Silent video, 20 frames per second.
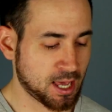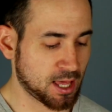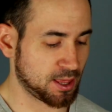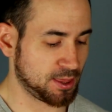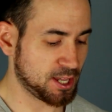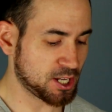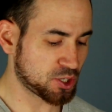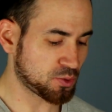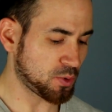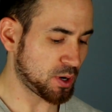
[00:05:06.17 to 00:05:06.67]

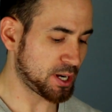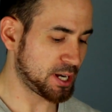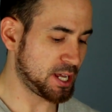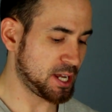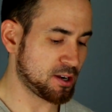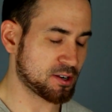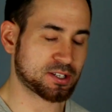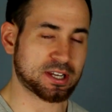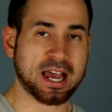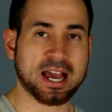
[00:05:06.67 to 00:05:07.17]
This right
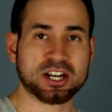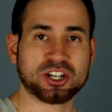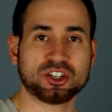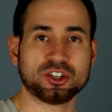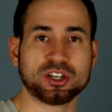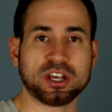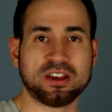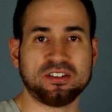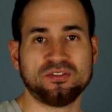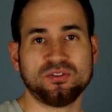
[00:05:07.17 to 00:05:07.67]
here is
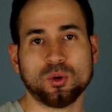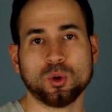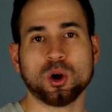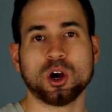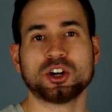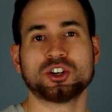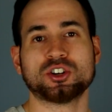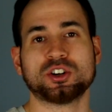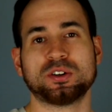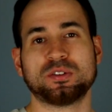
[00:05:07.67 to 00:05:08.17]
actually a
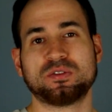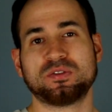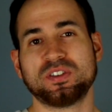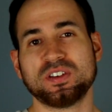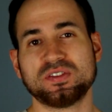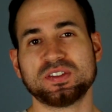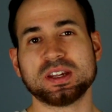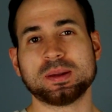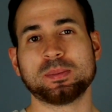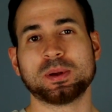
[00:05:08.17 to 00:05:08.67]

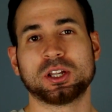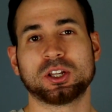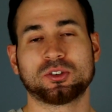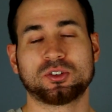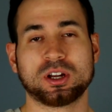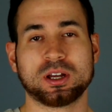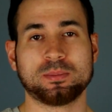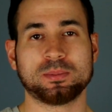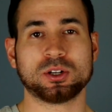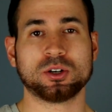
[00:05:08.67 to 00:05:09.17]
450
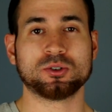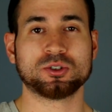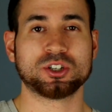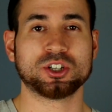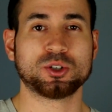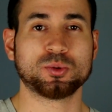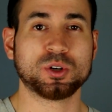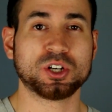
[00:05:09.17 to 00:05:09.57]
milligram dosage,